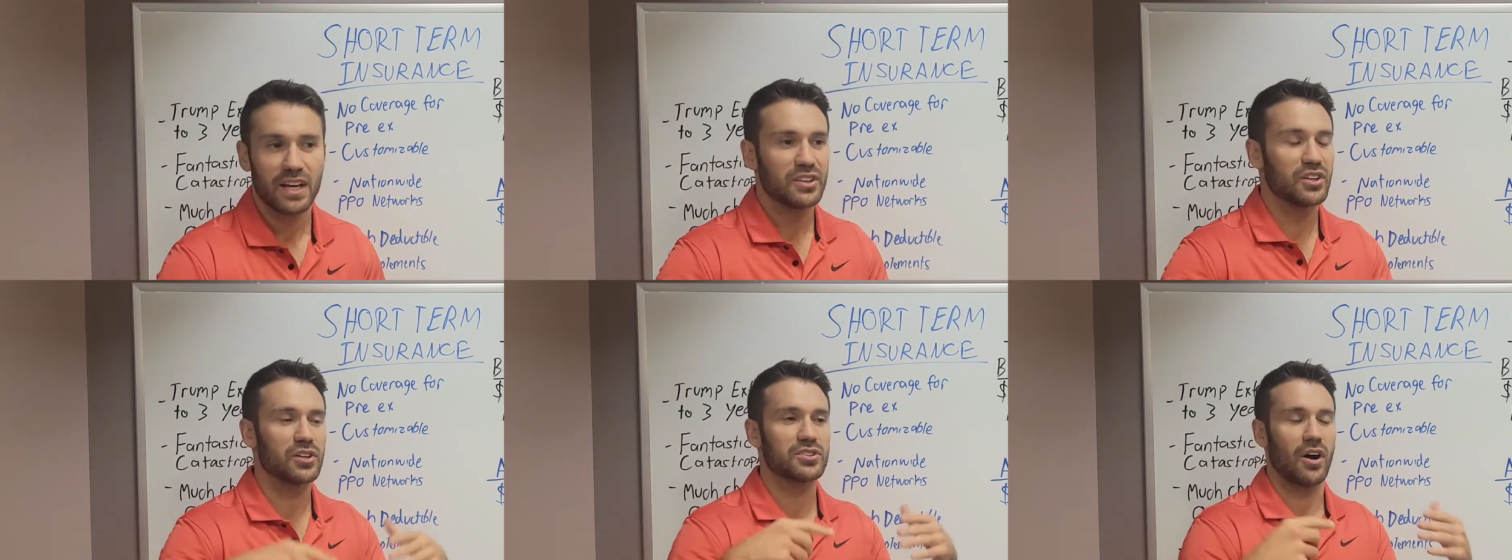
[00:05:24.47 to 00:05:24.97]

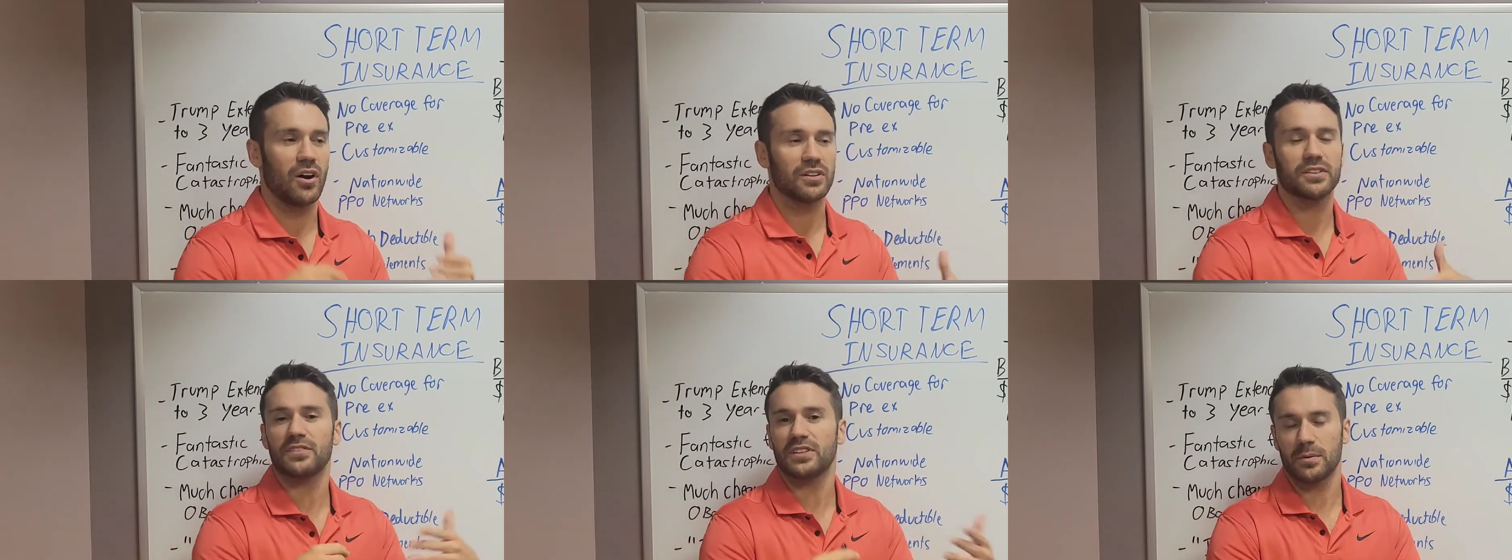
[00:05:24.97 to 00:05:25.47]
there's all
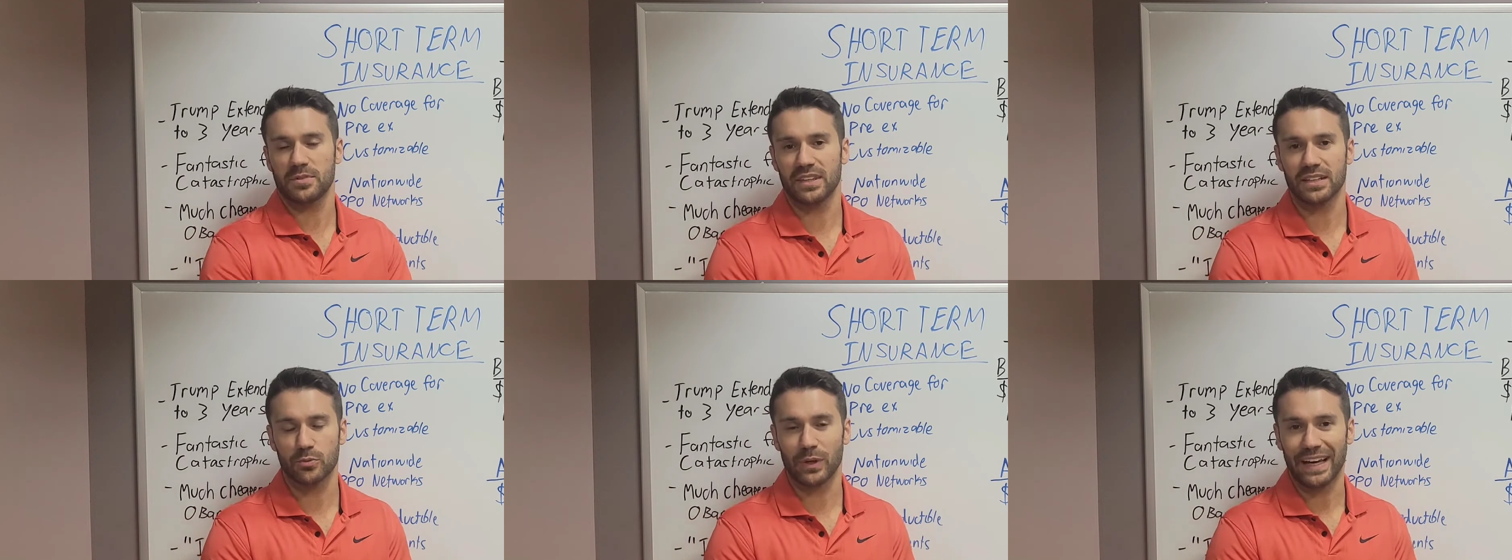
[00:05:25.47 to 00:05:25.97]
different types of
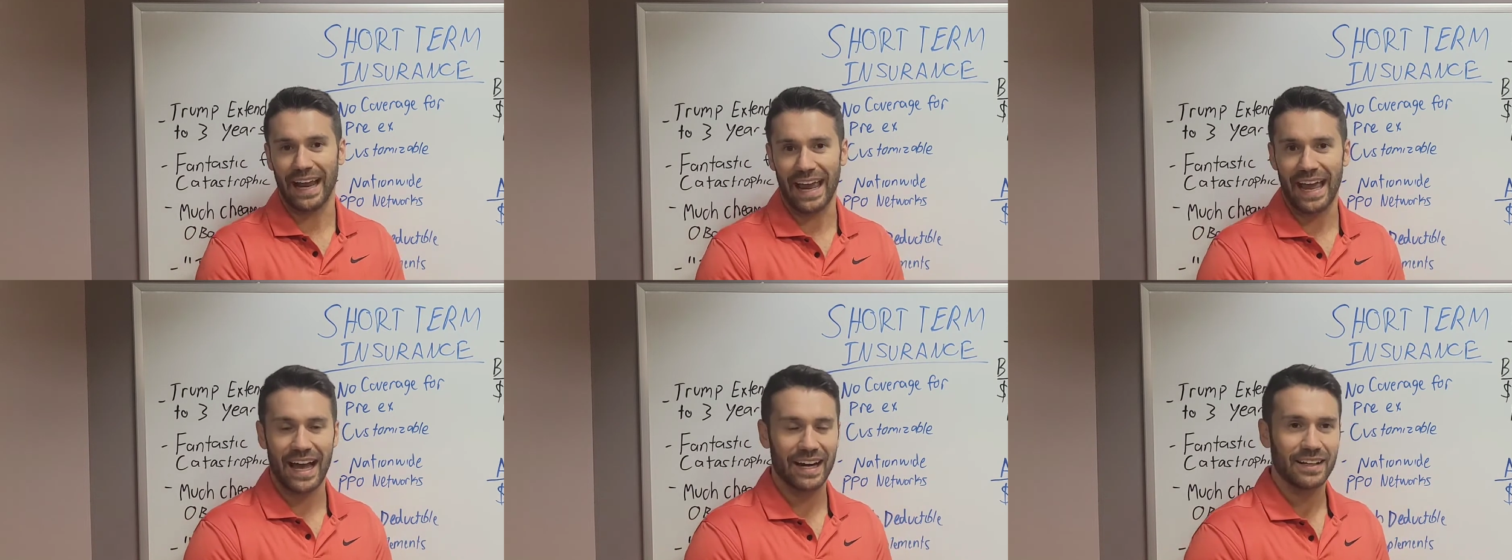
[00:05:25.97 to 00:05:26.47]
things we can
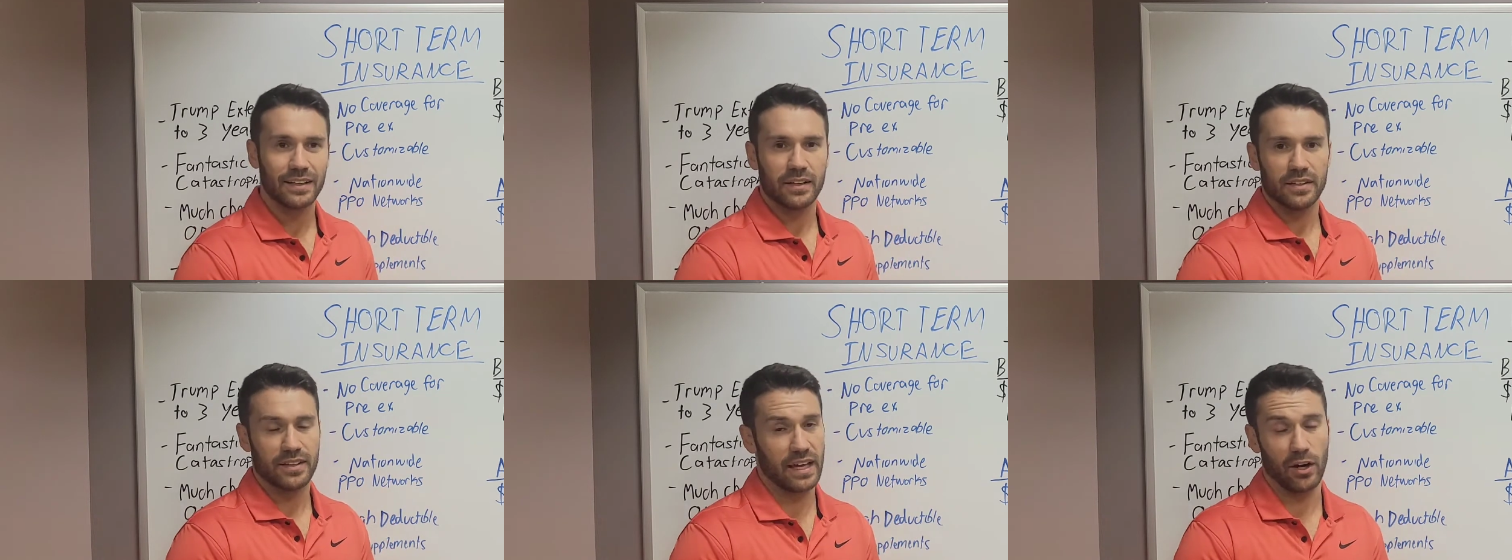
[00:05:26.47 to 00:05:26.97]
add
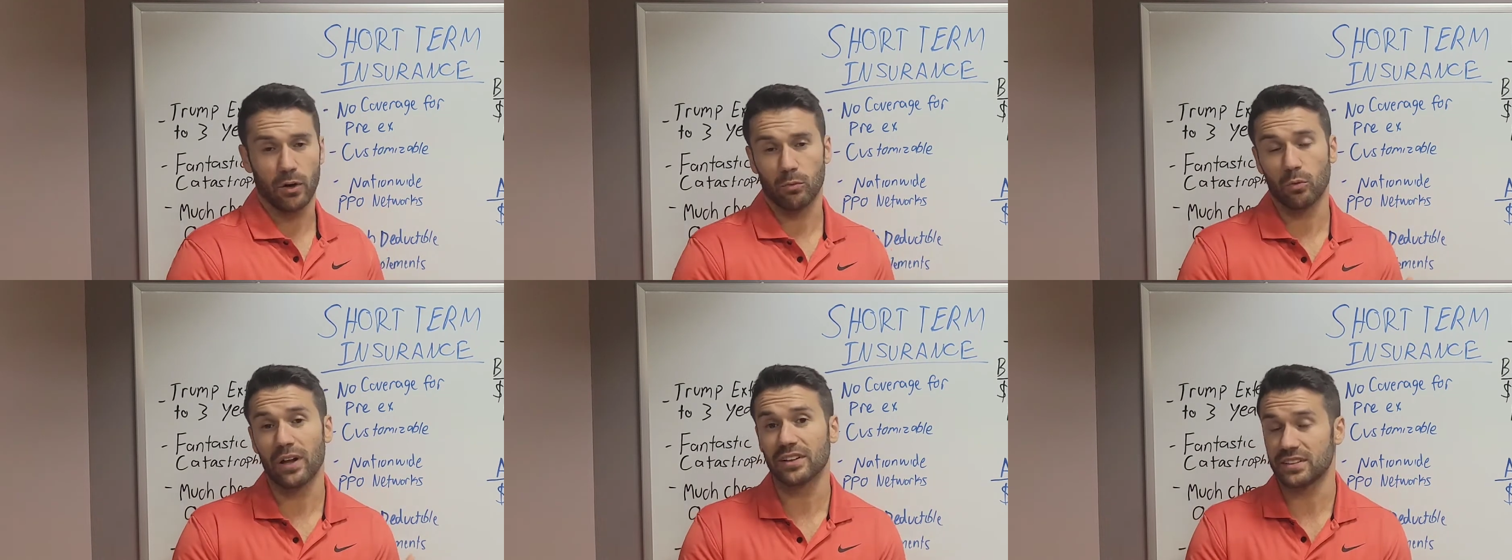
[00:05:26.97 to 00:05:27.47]
that are
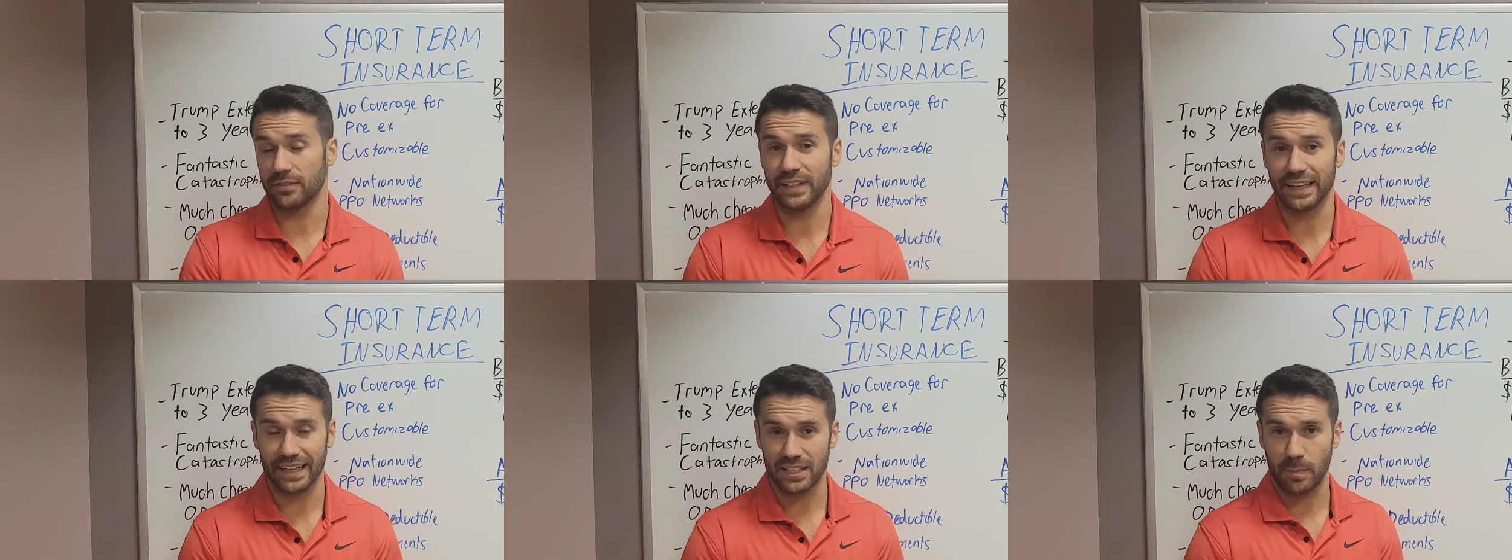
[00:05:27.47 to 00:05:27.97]
relatively
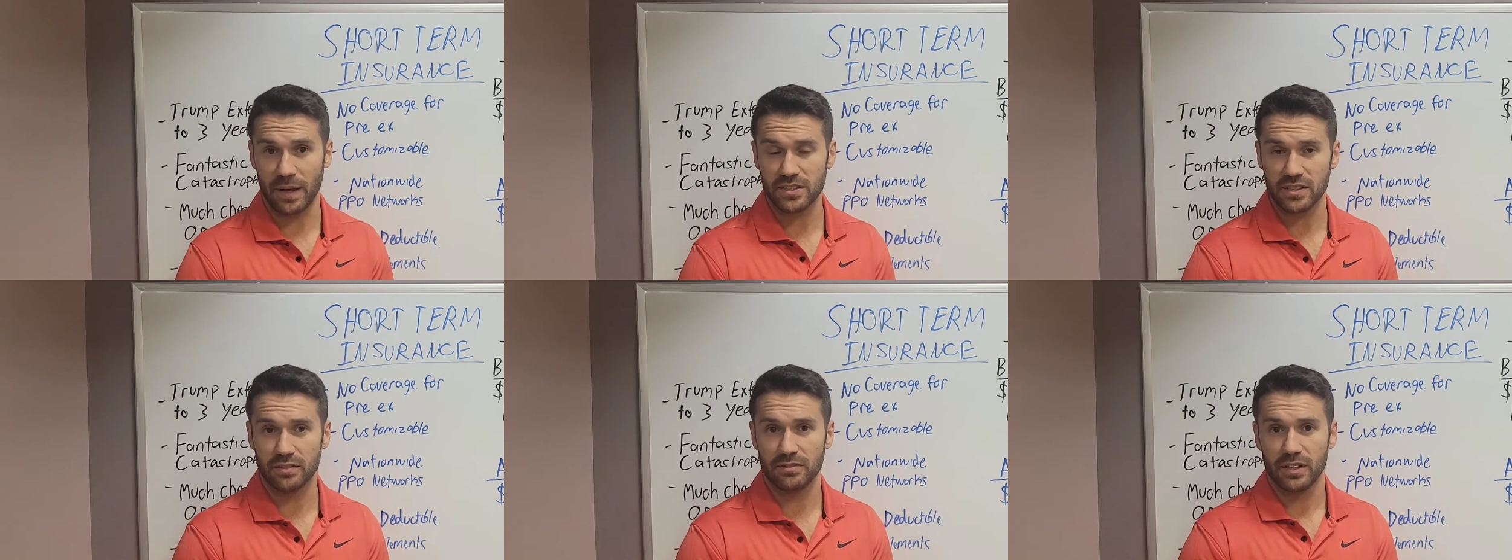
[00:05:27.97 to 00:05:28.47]

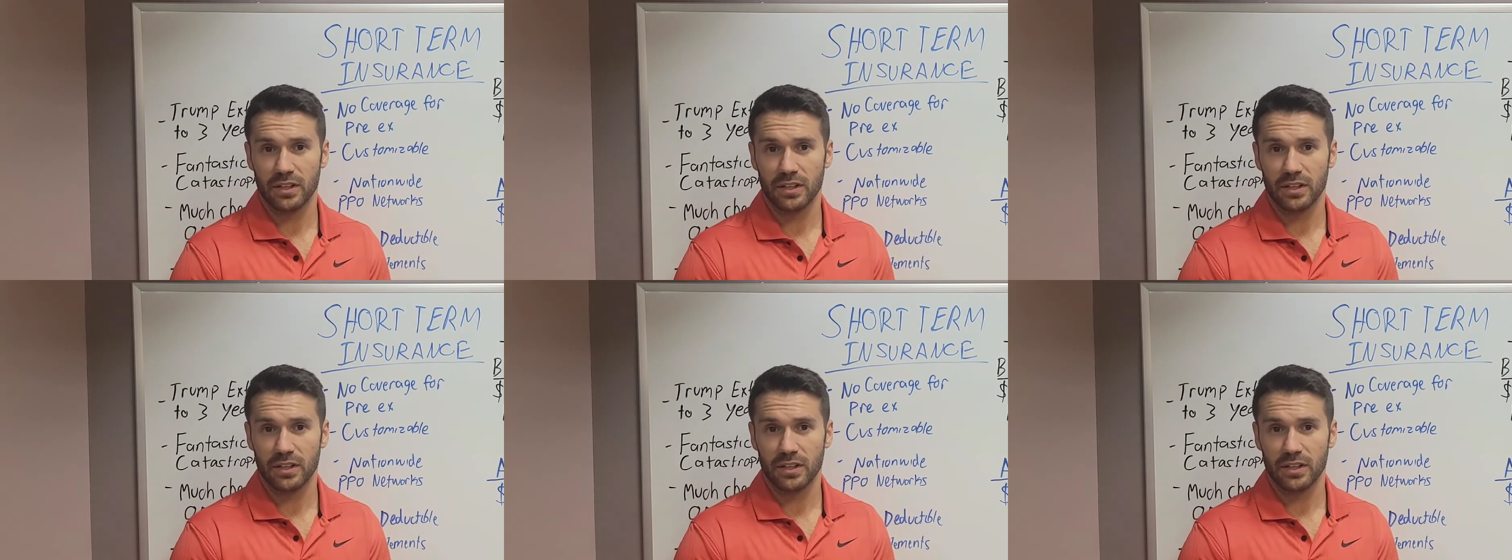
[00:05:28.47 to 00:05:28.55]
inexpensive